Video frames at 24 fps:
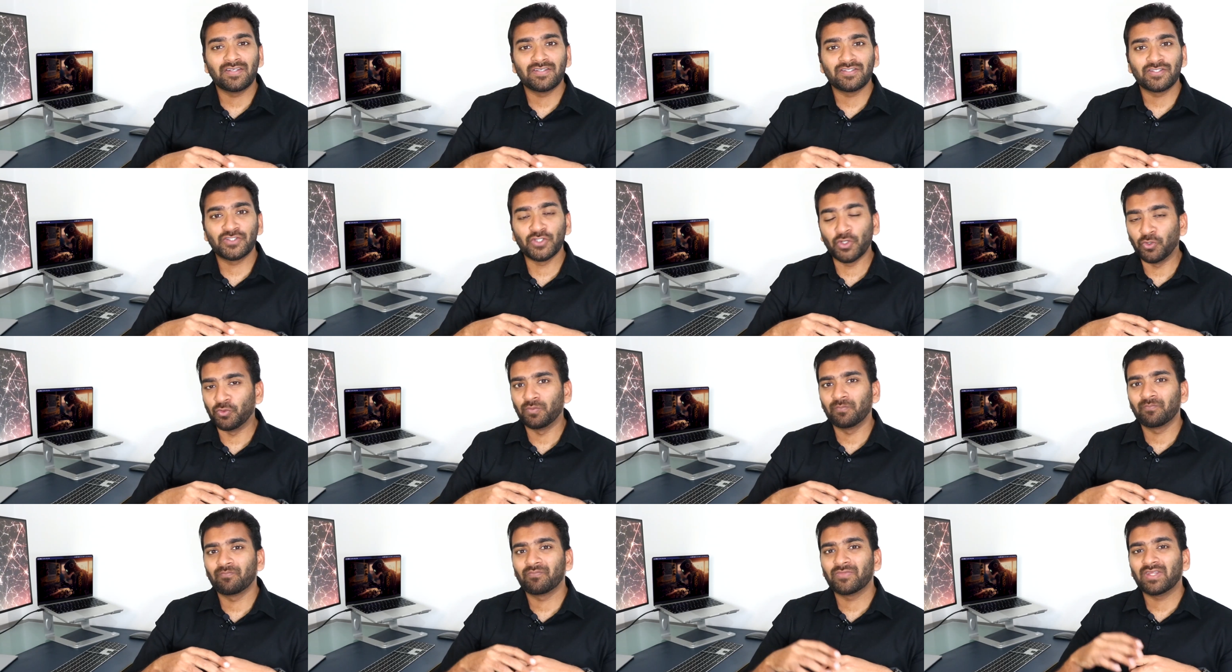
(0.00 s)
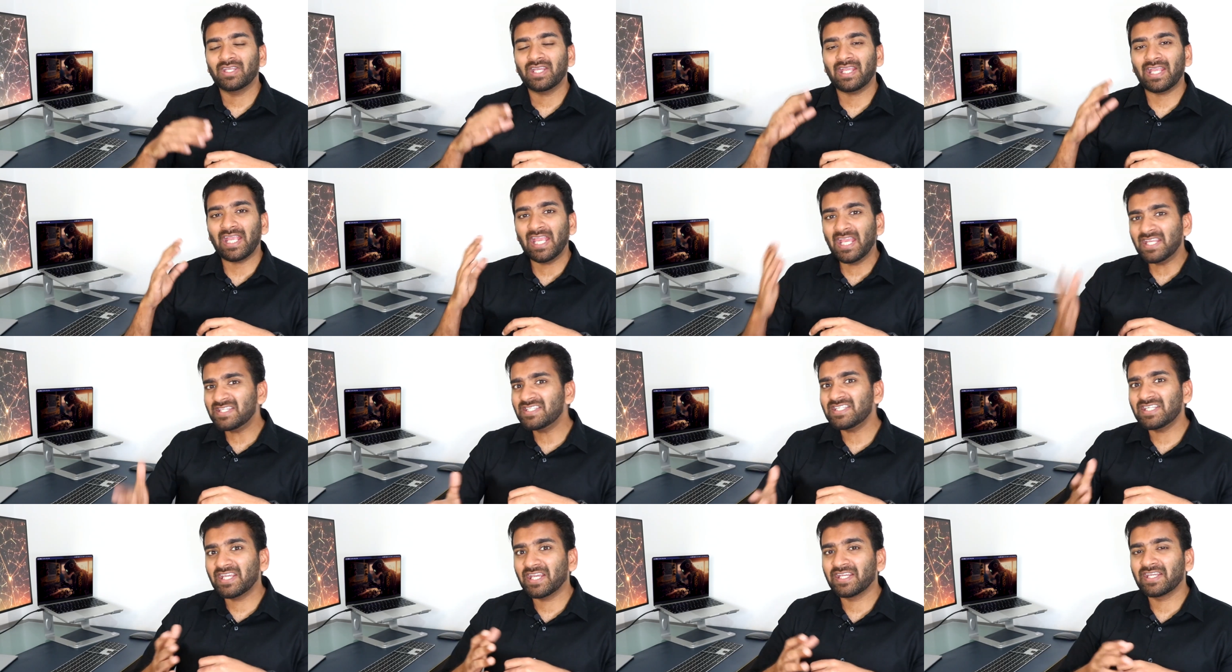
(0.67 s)
So, A
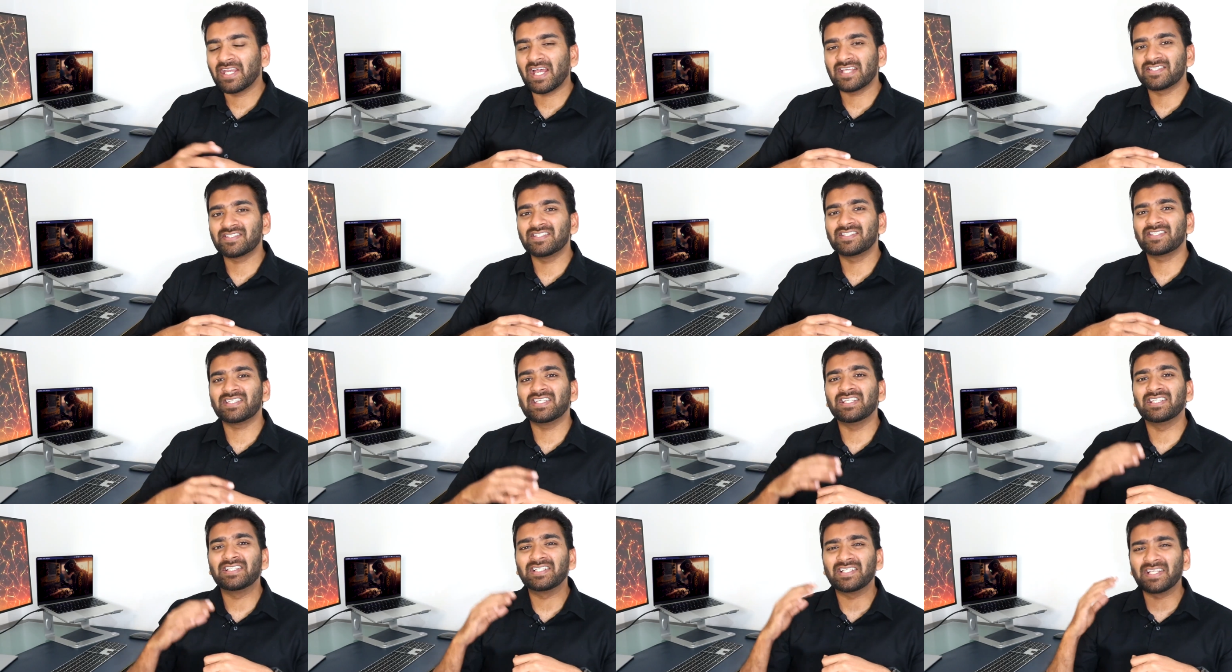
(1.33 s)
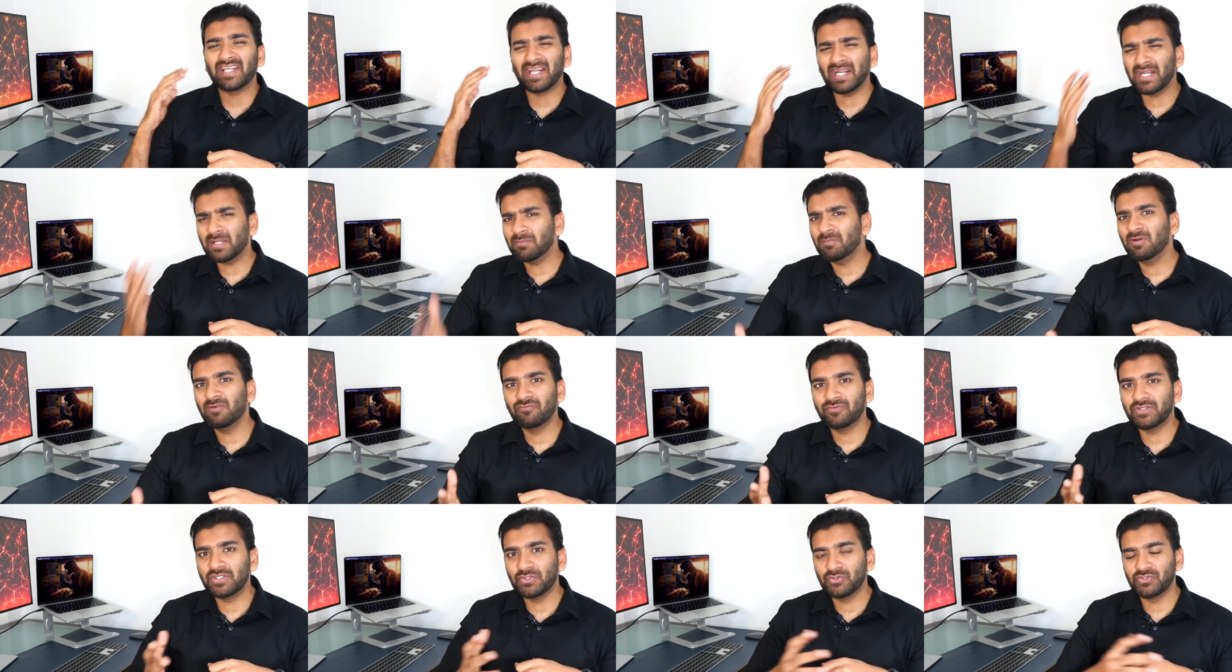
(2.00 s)
G I has this incredible
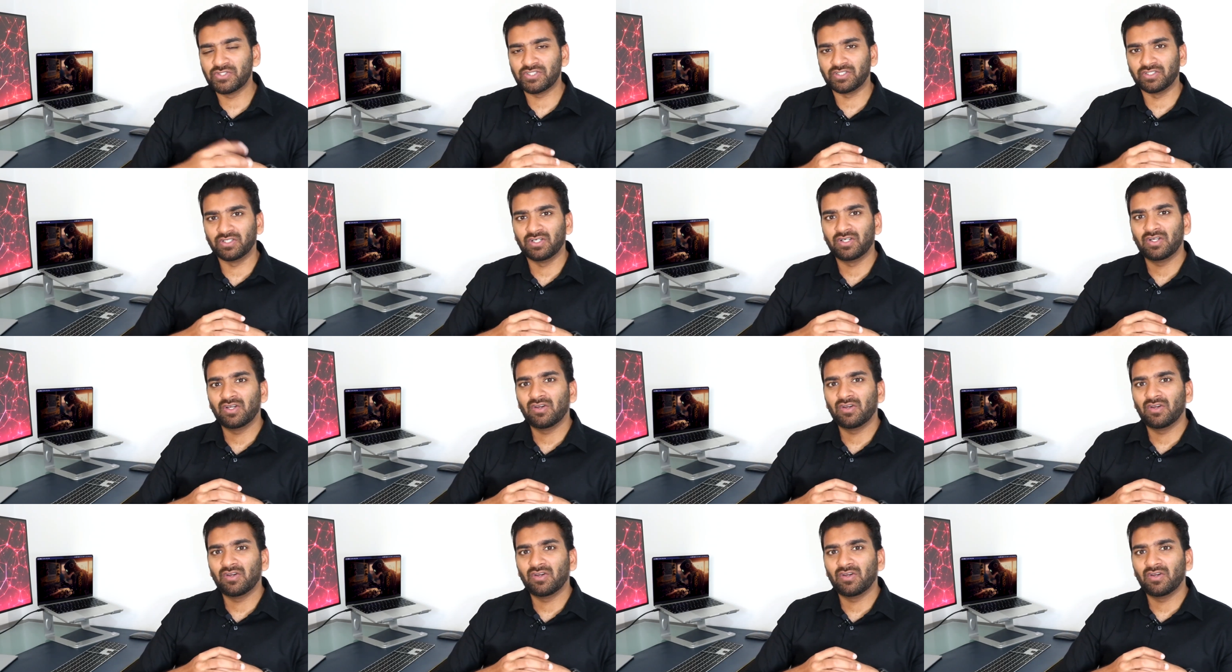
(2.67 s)
future